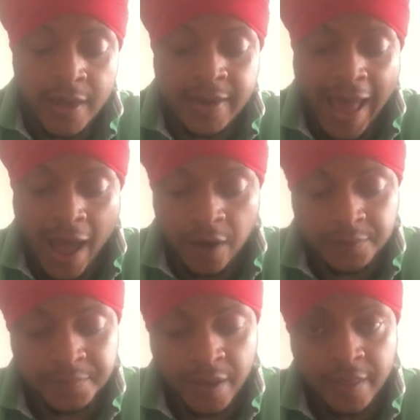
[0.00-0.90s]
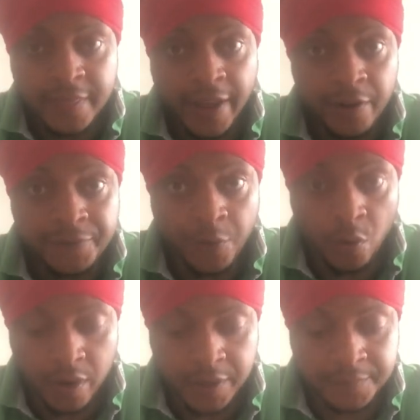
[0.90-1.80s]
Now,
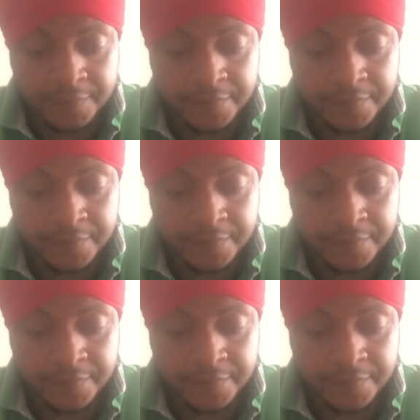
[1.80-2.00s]
therefore,